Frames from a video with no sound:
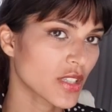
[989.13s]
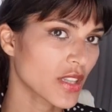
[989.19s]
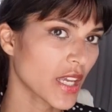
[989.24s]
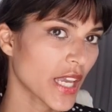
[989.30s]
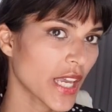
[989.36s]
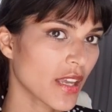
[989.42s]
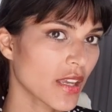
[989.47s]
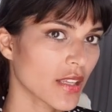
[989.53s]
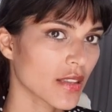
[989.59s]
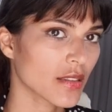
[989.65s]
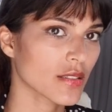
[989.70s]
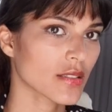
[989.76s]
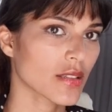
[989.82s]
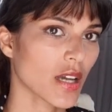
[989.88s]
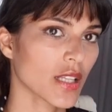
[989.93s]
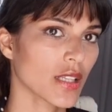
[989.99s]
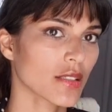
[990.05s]
to the ink in the
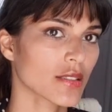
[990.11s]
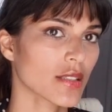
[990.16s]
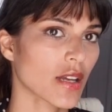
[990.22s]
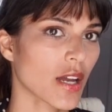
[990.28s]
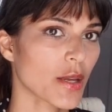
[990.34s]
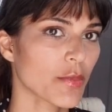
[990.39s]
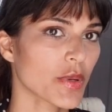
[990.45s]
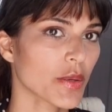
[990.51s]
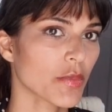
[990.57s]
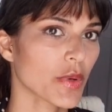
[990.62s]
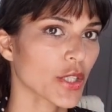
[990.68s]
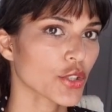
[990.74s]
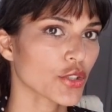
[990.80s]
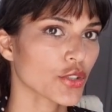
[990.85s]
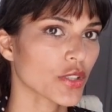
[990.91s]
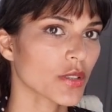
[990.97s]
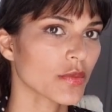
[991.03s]
psilocybin
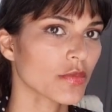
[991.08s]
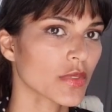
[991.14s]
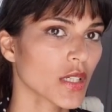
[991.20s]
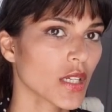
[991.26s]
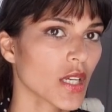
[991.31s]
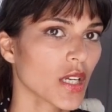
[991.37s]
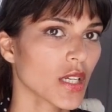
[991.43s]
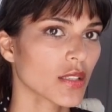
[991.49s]
mushroom.